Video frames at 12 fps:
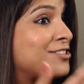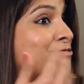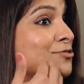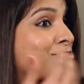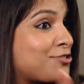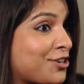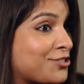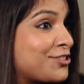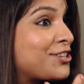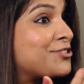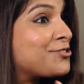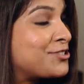the tooth structure
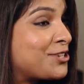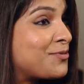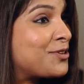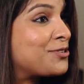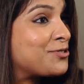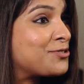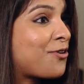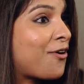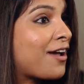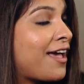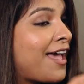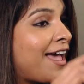that you see when you
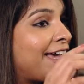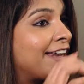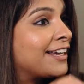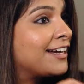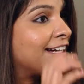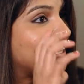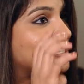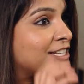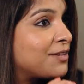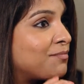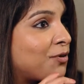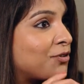talk. And
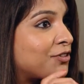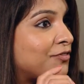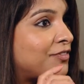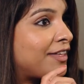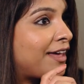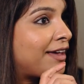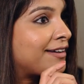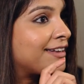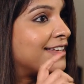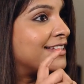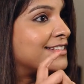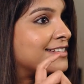connecting both of that
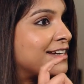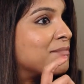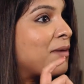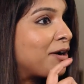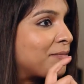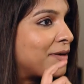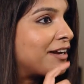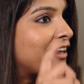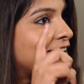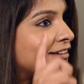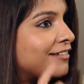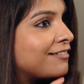is an abutment,
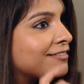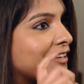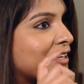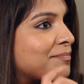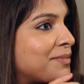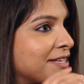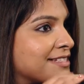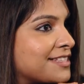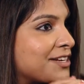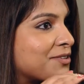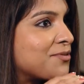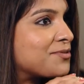like a, like a piece
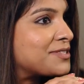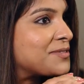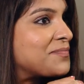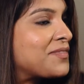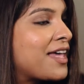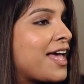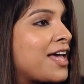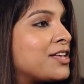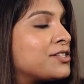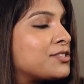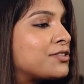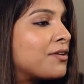that goes.
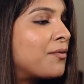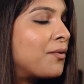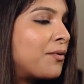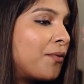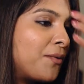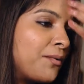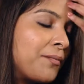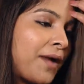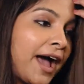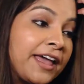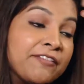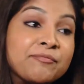So um,
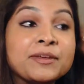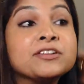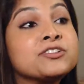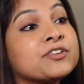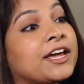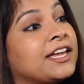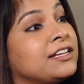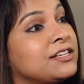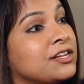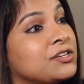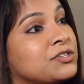I have been trained